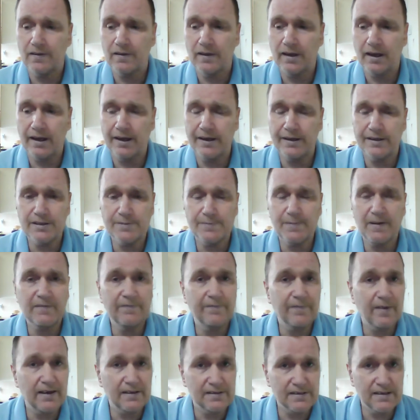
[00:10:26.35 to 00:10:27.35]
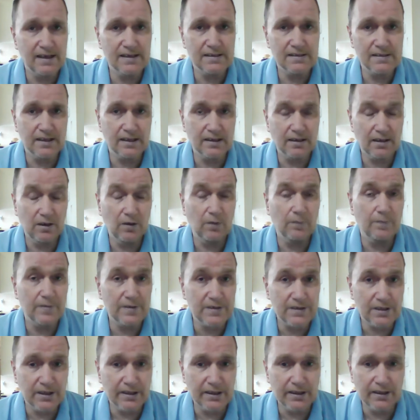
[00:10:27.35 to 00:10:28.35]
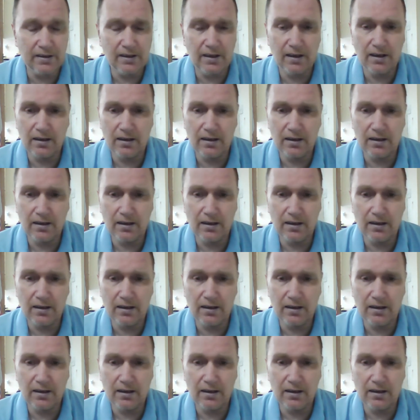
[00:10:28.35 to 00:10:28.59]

and it's been fantastic. Obviously,